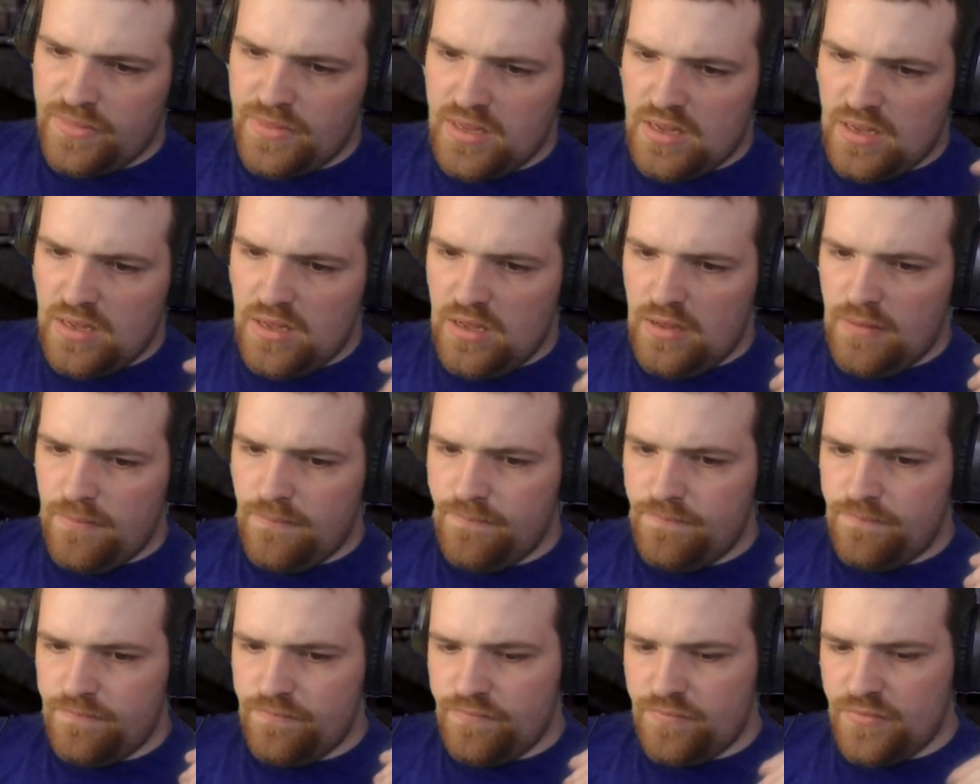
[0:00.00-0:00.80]

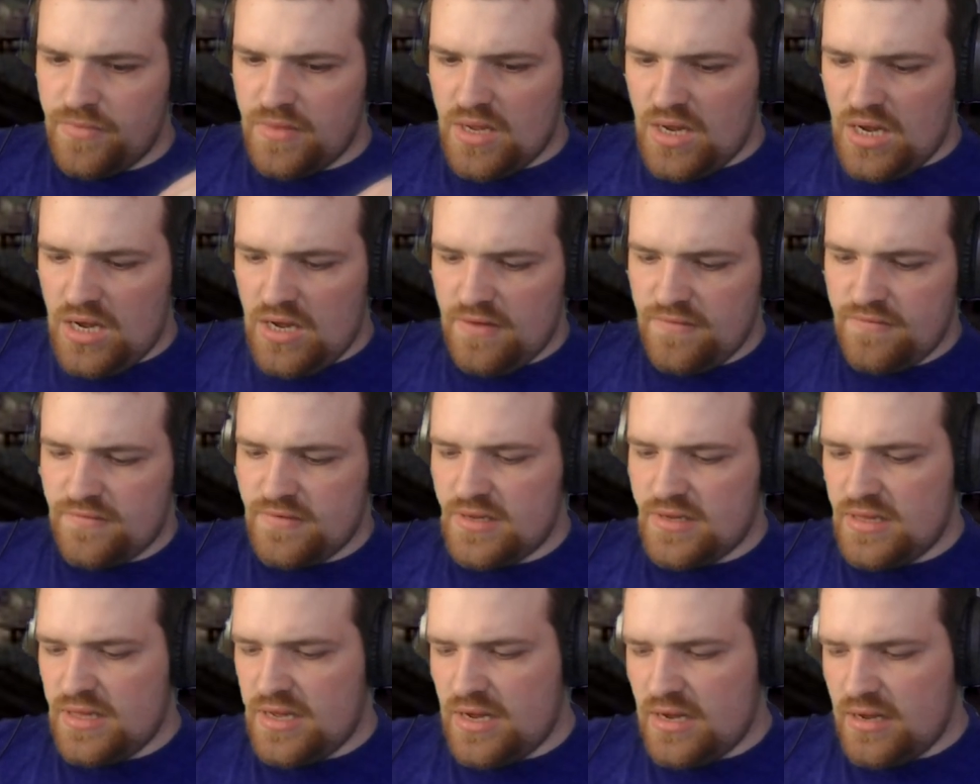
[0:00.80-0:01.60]
Um,
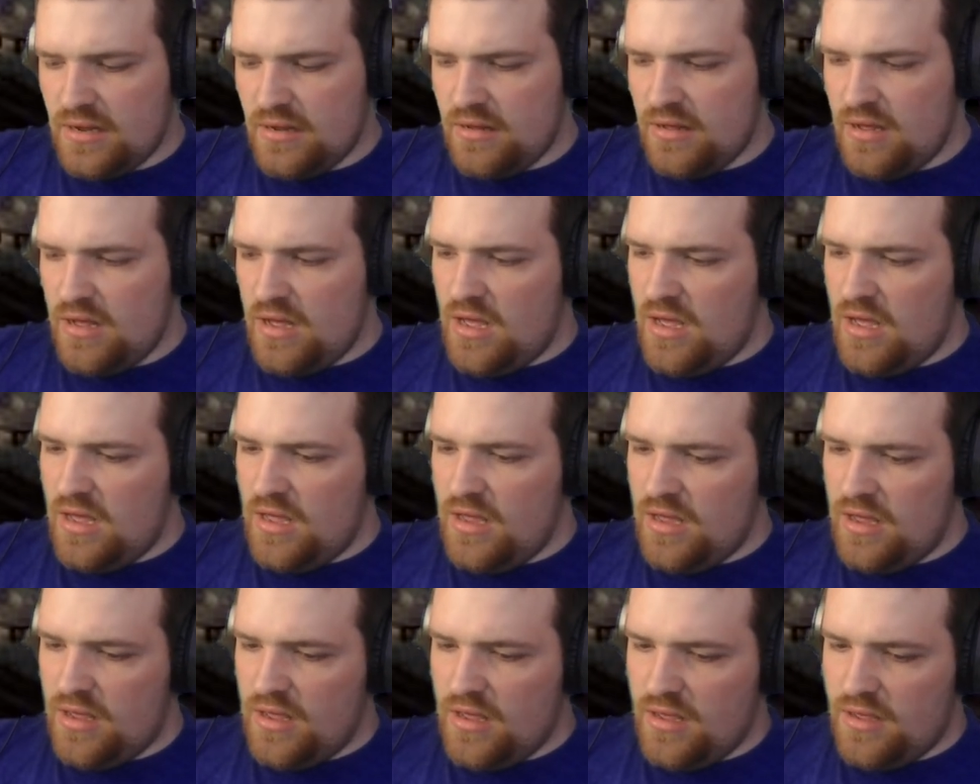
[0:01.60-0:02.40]
after that,
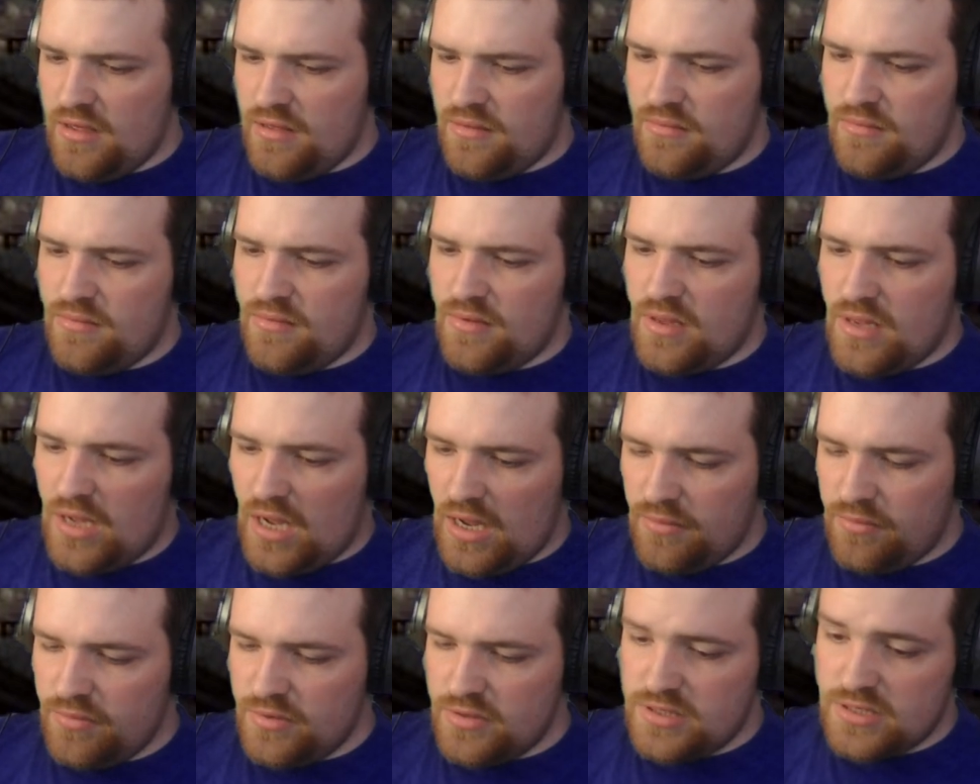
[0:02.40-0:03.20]
uh, I
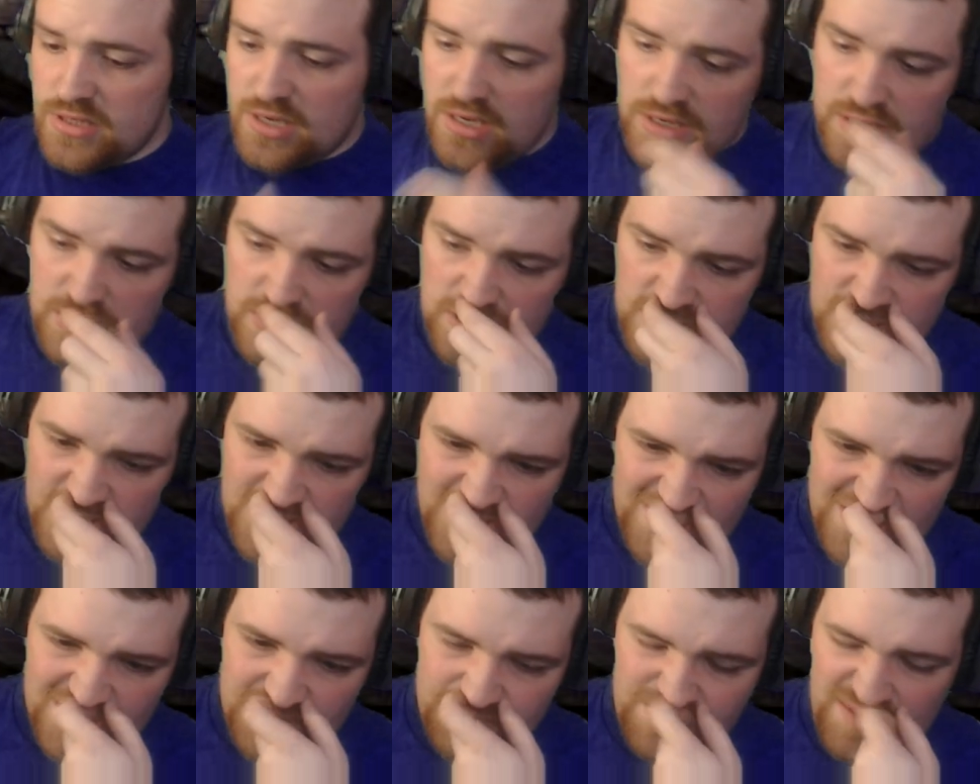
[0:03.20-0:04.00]
was going to
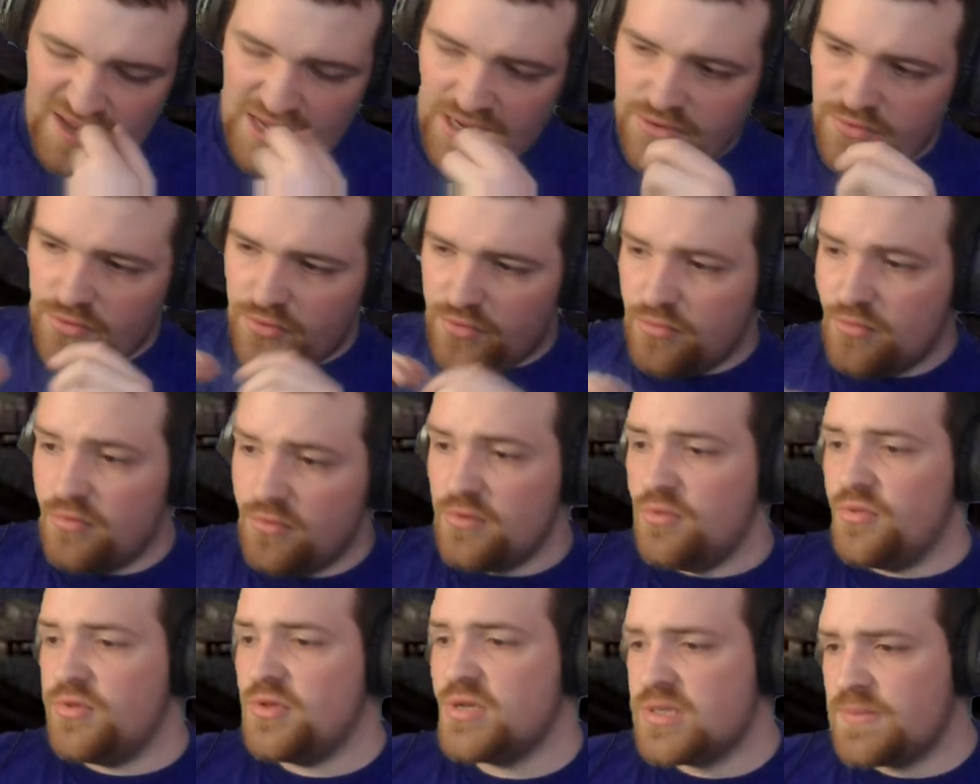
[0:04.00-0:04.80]
make all
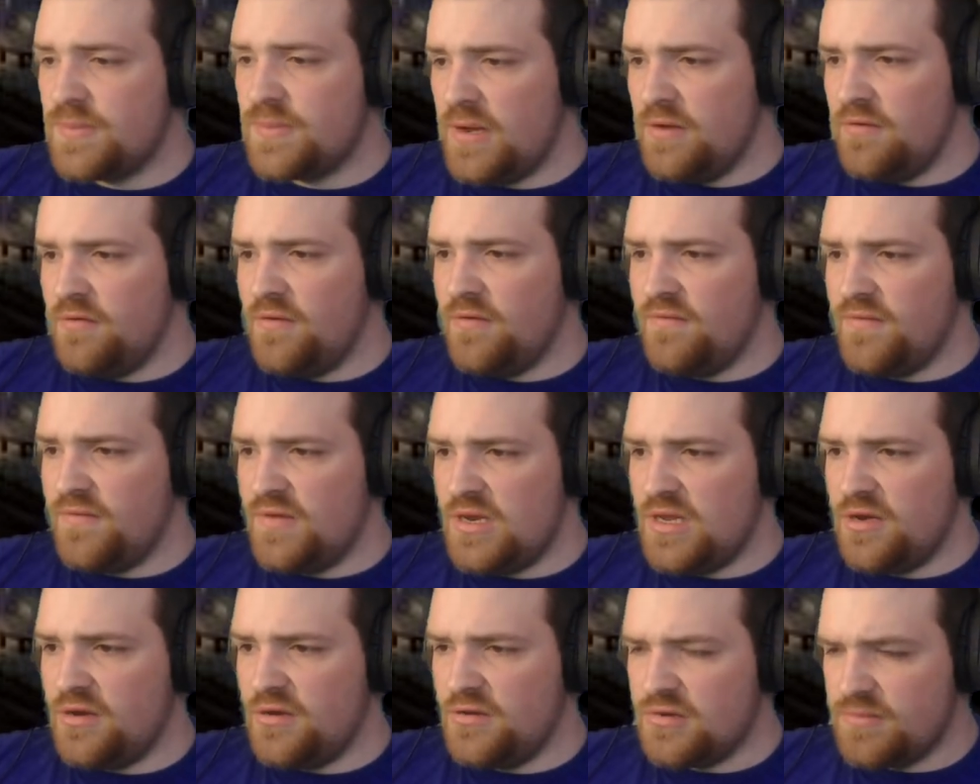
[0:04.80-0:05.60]
of the Spyro
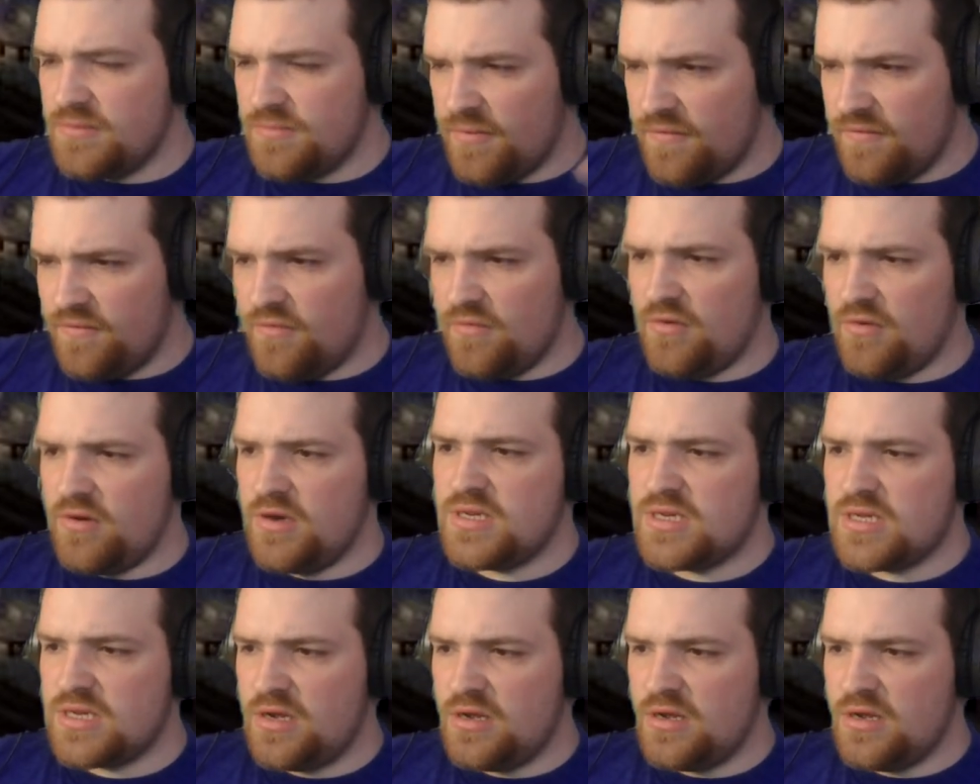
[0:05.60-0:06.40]
videos before I
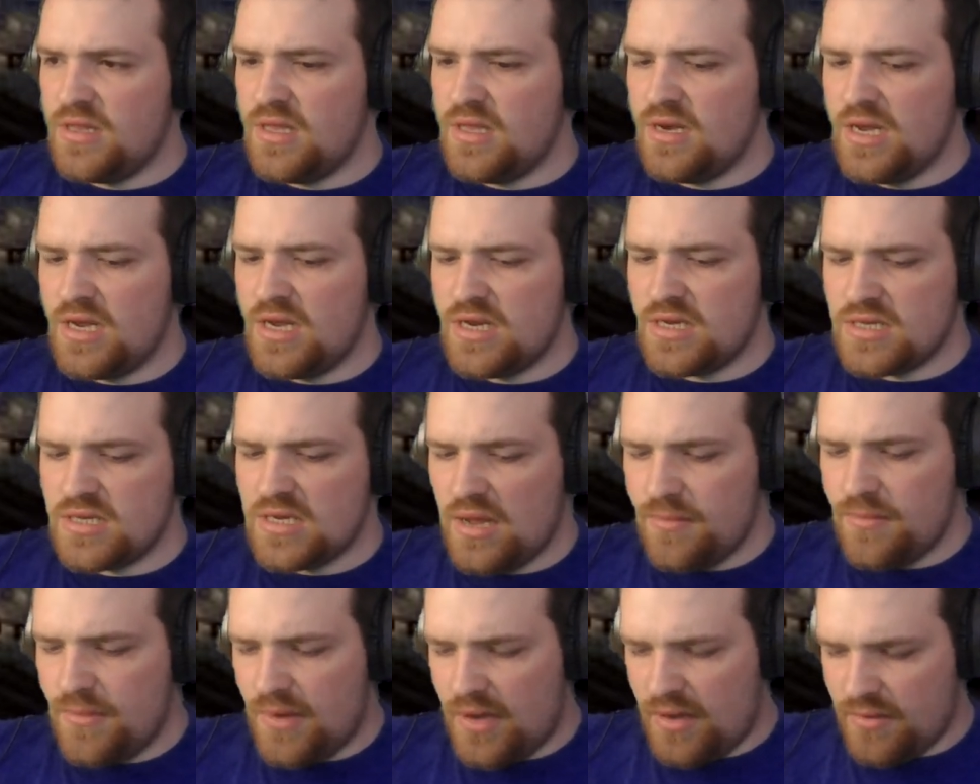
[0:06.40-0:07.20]
started the next
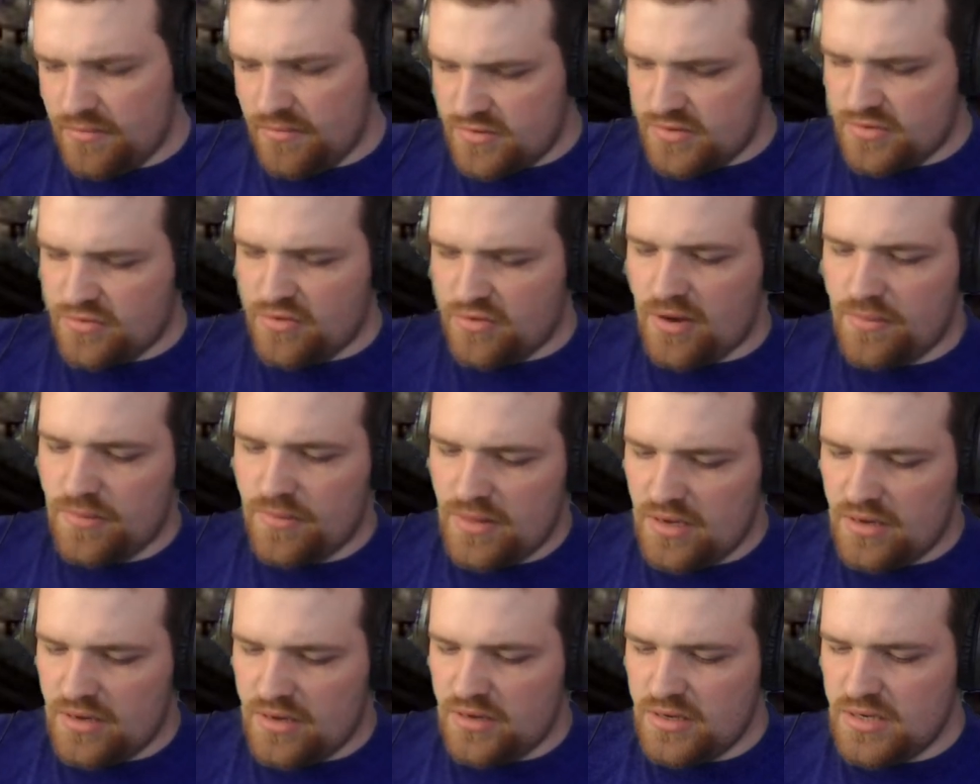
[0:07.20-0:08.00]
game. I'm scrapping
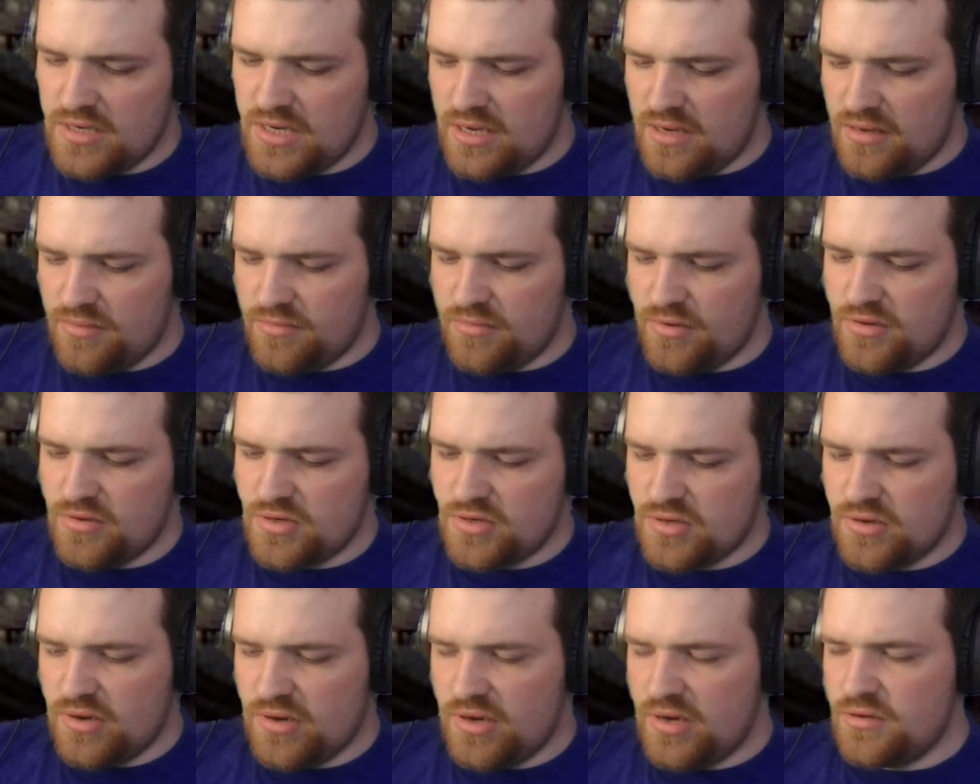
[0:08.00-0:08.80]
that idea. I'm going
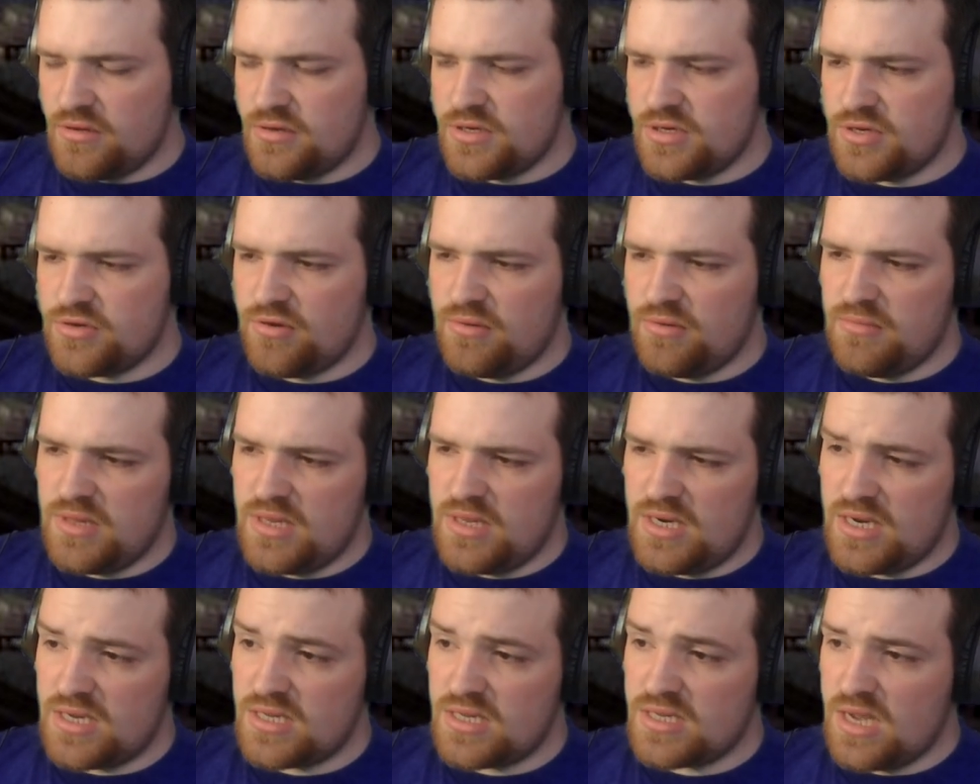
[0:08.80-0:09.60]
straight on to streaming the
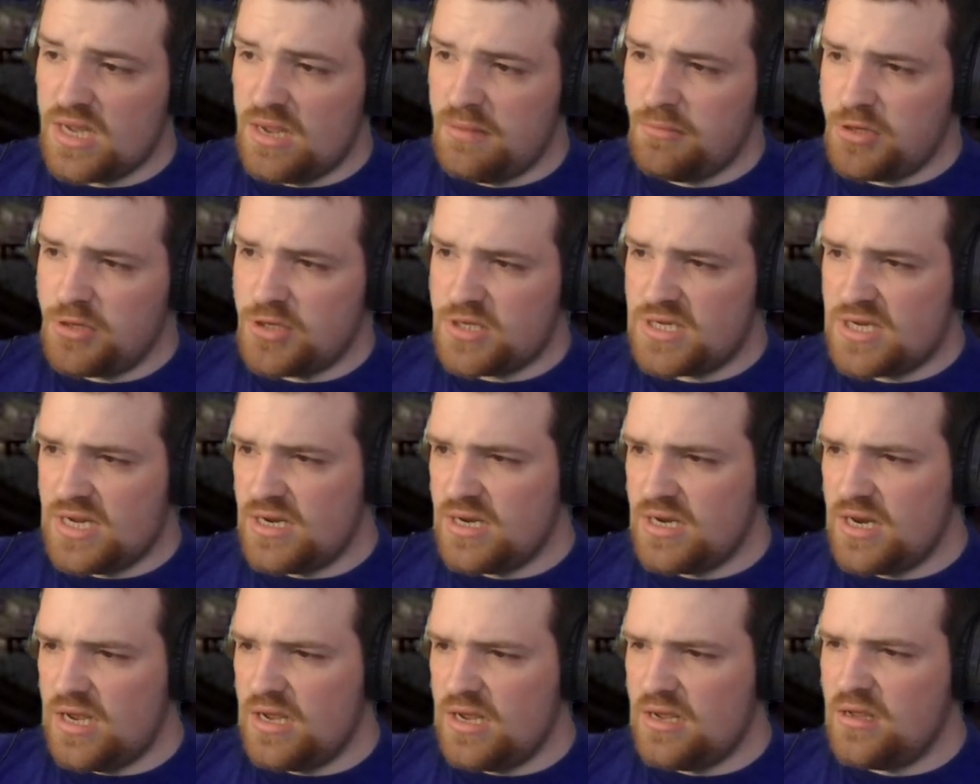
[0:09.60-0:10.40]
next game on
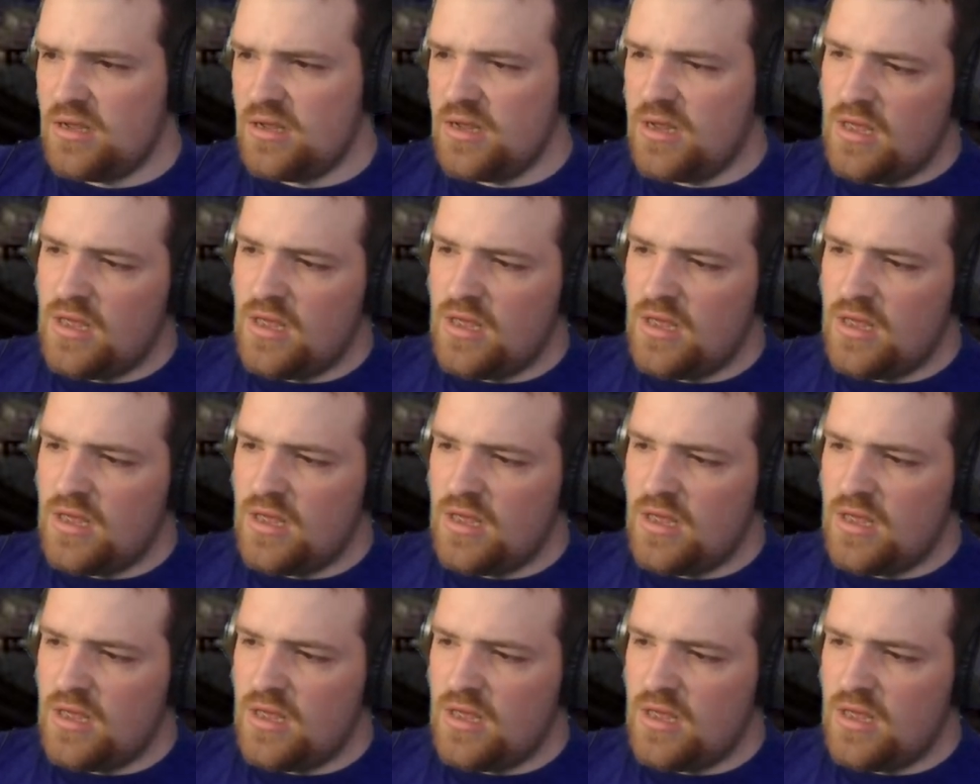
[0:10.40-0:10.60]
Sunday.